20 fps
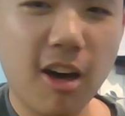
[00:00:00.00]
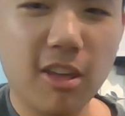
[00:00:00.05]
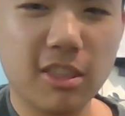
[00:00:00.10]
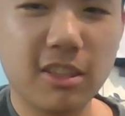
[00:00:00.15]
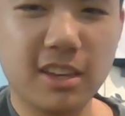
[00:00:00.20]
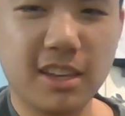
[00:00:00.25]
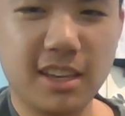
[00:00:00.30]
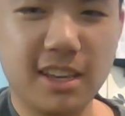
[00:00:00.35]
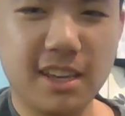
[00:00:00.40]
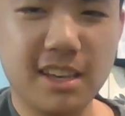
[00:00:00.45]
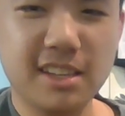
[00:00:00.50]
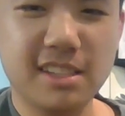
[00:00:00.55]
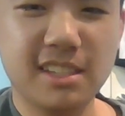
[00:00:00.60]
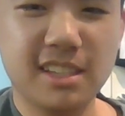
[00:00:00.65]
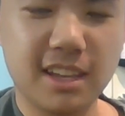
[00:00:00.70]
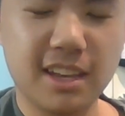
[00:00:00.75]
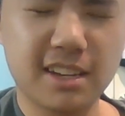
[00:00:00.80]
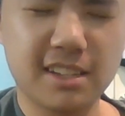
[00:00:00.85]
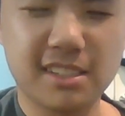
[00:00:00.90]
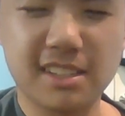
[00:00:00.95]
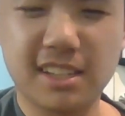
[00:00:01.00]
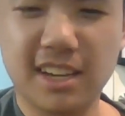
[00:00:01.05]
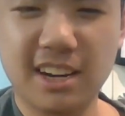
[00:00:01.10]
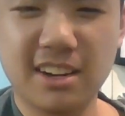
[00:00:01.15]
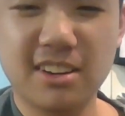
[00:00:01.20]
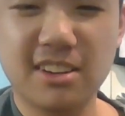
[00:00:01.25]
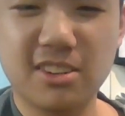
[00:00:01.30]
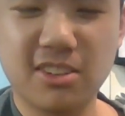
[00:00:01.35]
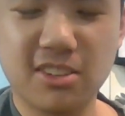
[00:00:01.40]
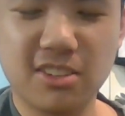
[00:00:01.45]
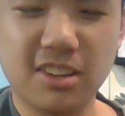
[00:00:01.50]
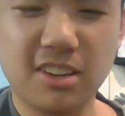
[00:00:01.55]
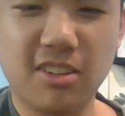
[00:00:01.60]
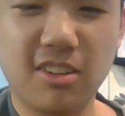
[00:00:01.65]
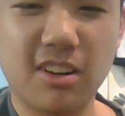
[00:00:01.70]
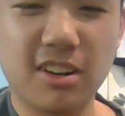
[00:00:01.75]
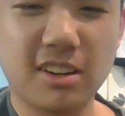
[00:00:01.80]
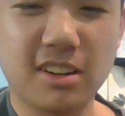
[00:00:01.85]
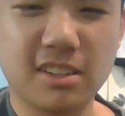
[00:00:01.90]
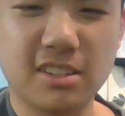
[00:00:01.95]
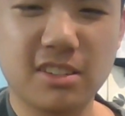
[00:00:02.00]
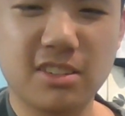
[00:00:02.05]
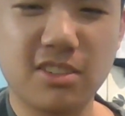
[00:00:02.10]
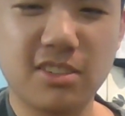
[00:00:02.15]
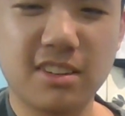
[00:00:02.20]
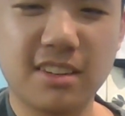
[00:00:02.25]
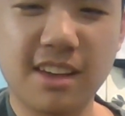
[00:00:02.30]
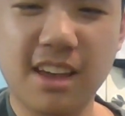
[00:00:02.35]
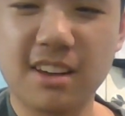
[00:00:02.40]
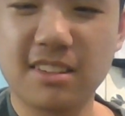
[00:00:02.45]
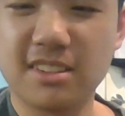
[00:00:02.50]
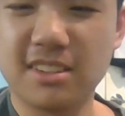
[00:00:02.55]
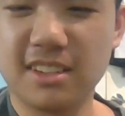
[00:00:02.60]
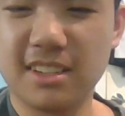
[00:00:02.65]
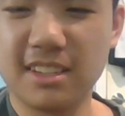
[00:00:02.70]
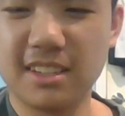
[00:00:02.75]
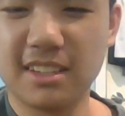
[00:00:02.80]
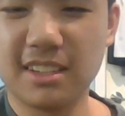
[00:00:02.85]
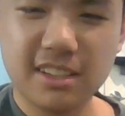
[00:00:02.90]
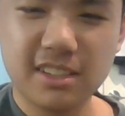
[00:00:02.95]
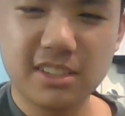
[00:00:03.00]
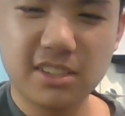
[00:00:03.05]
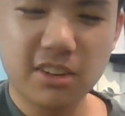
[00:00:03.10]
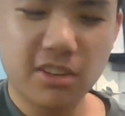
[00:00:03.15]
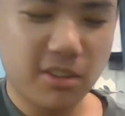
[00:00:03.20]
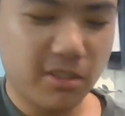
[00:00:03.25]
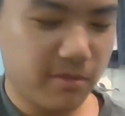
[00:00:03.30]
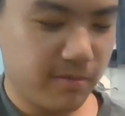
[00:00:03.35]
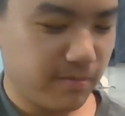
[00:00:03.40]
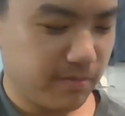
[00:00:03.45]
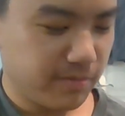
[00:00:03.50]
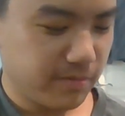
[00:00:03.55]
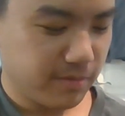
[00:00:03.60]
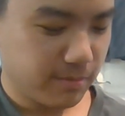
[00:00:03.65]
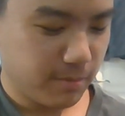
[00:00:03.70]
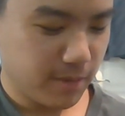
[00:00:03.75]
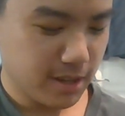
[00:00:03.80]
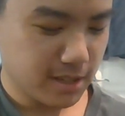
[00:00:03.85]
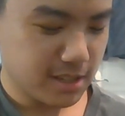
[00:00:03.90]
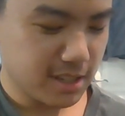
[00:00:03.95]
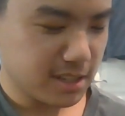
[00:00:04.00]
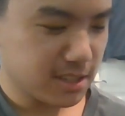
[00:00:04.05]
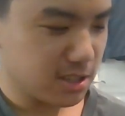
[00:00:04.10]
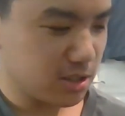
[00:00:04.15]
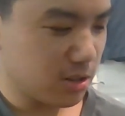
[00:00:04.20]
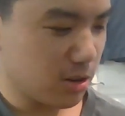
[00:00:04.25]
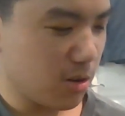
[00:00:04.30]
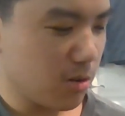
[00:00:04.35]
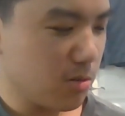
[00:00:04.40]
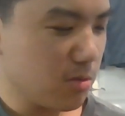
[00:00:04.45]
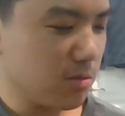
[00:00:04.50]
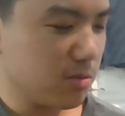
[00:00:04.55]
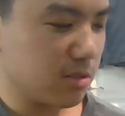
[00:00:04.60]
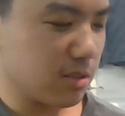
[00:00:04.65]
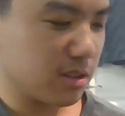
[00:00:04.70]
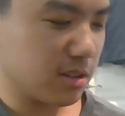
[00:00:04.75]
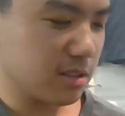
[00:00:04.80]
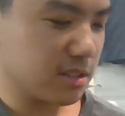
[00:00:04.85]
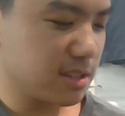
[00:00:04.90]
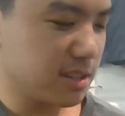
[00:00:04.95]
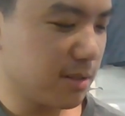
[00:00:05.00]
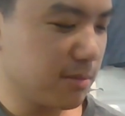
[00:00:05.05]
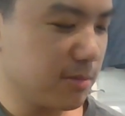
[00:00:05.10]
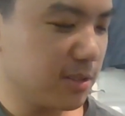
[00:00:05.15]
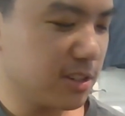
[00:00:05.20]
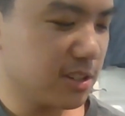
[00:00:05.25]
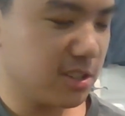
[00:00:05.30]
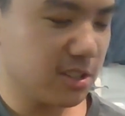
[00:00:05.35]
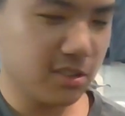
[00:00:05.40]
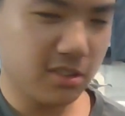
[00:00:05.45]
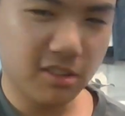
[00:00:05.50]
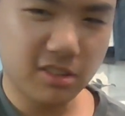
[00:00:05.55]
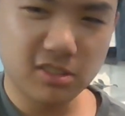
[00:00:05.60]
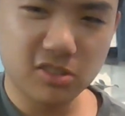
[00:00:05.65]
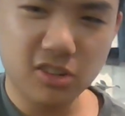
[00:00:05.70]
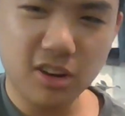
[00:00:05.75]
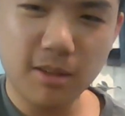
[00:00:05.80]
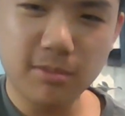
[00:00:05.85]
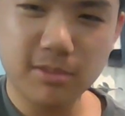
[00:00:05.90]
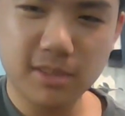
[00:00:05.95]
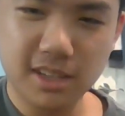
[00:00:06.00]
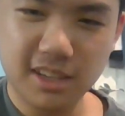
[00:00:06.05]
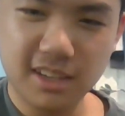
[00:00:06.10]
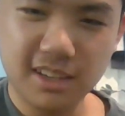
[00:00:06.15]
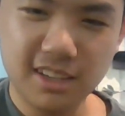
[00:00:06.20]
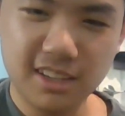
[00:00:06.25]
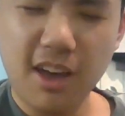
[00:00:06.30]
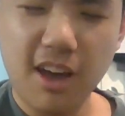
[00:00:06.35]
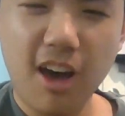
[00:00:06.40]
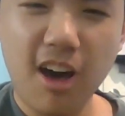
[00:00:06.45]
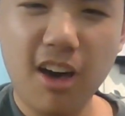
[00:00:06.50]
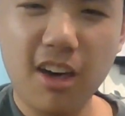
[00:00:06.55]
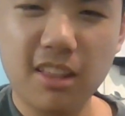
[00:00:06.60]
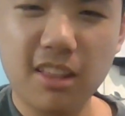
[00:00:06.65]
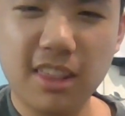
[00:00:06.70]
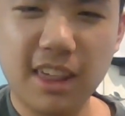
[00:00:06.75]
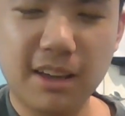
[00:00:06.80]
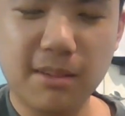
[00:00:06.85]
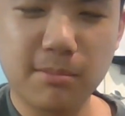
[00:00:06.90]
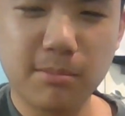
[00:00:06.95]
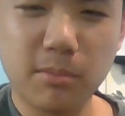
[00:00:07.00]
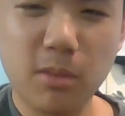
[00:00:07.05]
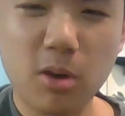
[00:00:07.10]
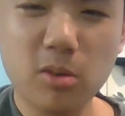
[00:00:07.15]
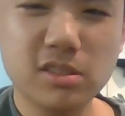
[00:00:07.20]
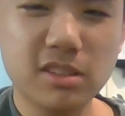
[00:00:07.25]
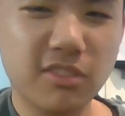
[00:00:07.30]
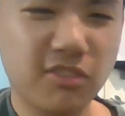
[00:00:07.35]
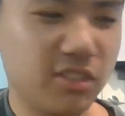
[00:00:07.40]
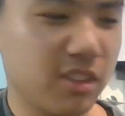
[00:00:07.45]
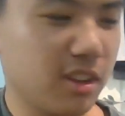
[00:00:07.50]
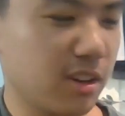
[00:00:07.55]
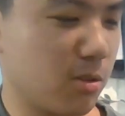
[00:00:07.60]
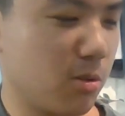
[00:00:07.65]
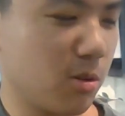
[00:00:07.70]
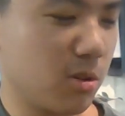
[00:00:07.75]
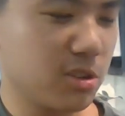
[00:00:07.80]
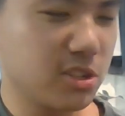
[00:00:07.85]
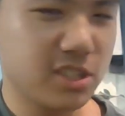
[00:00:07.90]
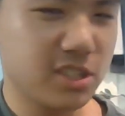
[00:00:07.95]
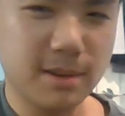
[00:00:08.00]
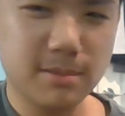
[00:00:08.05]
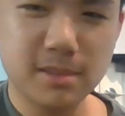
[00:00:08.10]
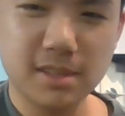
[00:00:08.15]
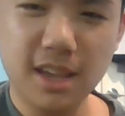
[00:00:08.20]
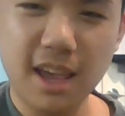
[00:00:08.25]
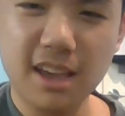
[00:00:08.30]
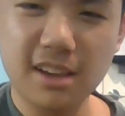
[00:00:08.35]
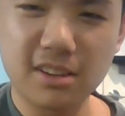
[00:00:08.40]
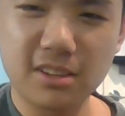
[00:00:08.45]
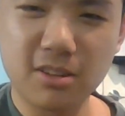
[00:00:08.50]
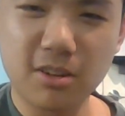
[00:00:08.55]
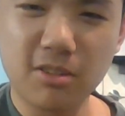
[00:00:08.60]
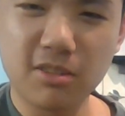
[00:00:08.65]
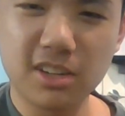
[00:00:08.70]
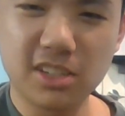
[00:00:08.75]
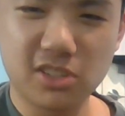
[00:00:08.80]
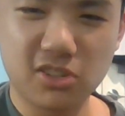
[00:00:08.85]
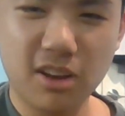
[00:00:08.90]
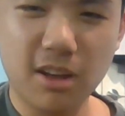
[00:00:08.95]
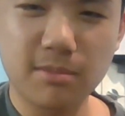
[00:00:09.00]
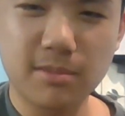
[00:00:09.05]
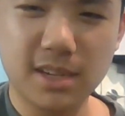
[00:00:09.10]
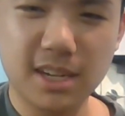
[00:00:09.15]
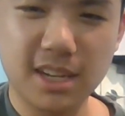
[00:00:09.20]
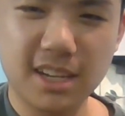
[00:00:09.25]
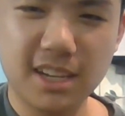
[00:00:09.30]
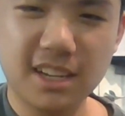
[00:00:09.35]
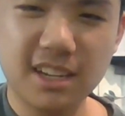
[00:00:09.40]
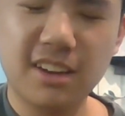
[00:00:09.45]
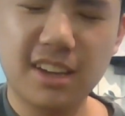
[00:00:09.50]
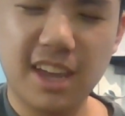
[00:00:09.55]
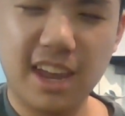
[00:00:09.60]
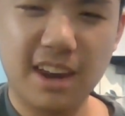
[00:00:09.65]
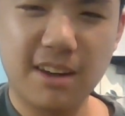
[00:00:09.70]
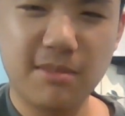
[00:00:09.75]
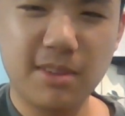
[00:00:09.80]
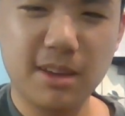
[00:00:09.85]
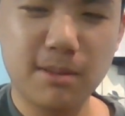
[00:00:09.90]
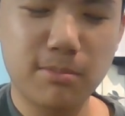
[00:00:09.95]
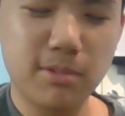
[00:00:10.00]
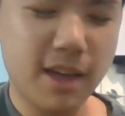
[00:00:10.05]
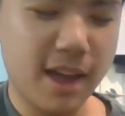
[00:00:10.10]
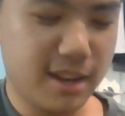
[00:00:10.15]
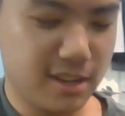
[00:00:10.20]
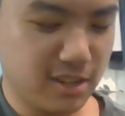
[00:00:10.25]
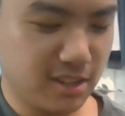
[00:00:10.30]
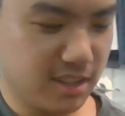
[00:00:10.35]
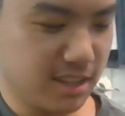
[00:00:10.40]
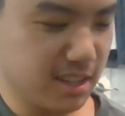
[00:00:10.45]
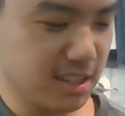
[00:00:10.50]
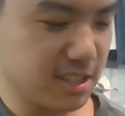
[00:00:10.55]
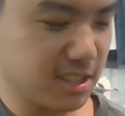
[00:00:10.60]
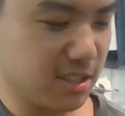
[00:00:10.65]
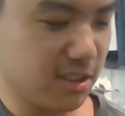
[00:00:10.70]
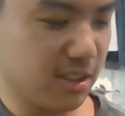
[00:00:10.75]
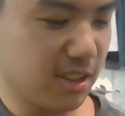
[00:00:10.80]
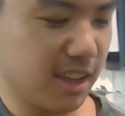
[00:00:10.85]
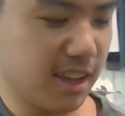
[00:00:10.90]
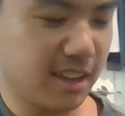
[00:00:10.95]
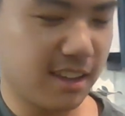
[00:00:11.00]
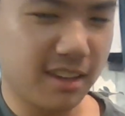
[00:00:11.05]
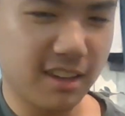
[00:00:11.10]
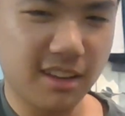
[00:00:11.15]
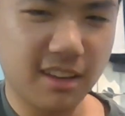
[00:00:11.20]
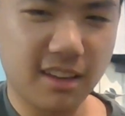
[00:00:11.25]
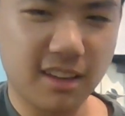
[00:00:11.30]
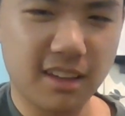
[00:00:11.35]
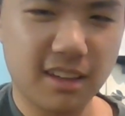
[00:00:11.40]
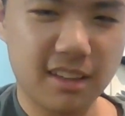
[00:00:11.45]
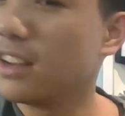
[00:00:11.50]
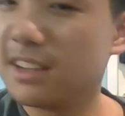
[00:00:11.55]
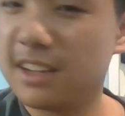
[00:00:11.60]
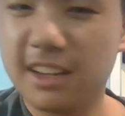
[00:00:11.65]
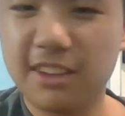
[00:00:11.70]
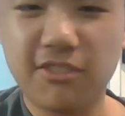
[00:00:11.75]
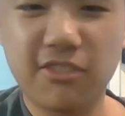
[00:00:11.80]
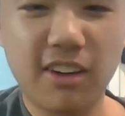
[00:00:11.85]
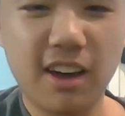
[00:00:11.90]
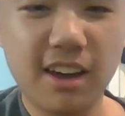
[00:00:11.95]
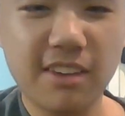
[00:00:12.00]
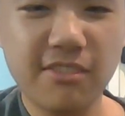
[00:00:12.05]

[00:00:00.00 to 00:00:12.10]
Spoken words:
the E's in standard tuning are tuned down to D. So, because it's so similar to a drop D, like most of the chord shapes that you know in drop D can be applied to this. So like D5